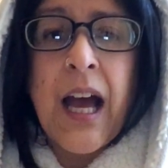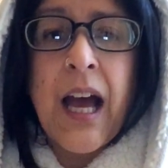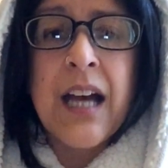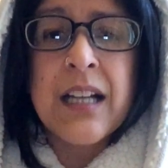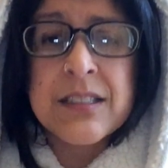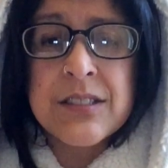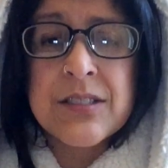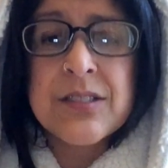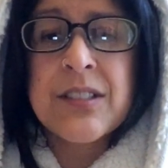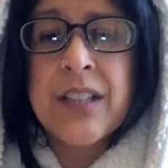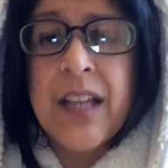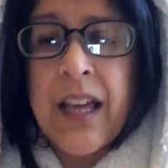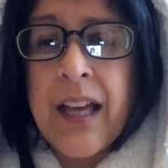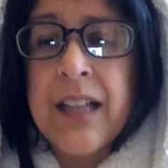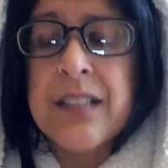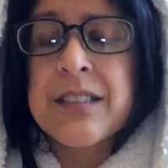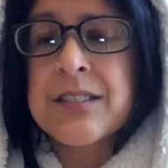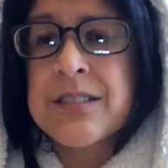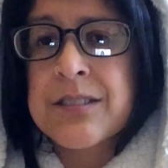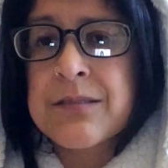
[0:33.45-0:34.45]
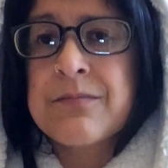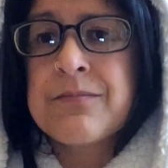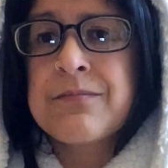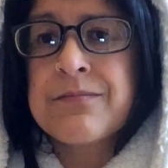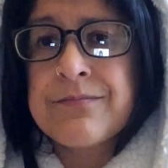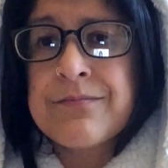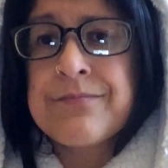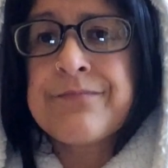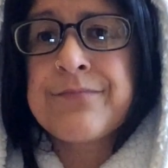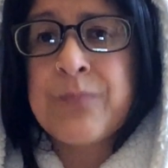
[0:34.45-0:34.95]
And yes,
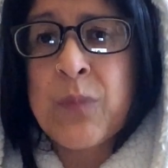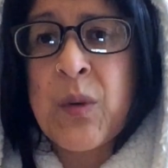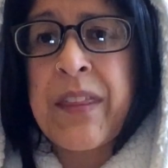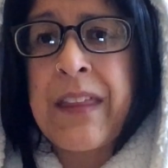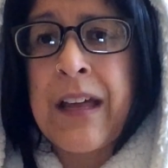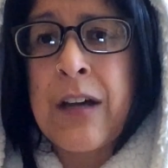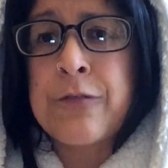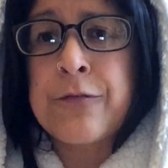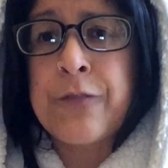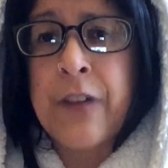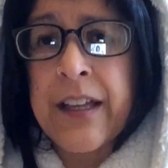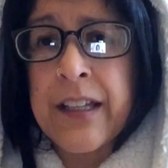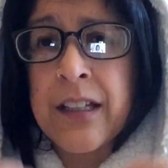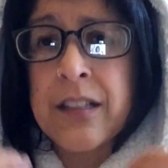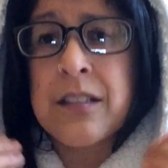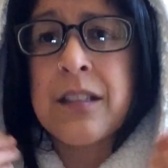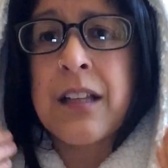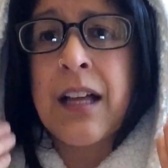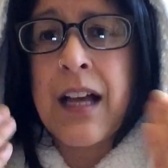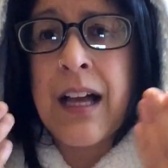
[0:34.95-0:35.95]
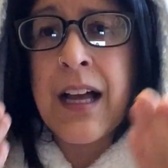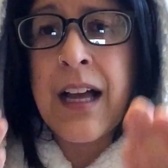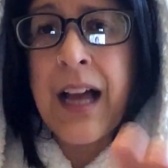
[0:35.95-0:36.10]
without fail,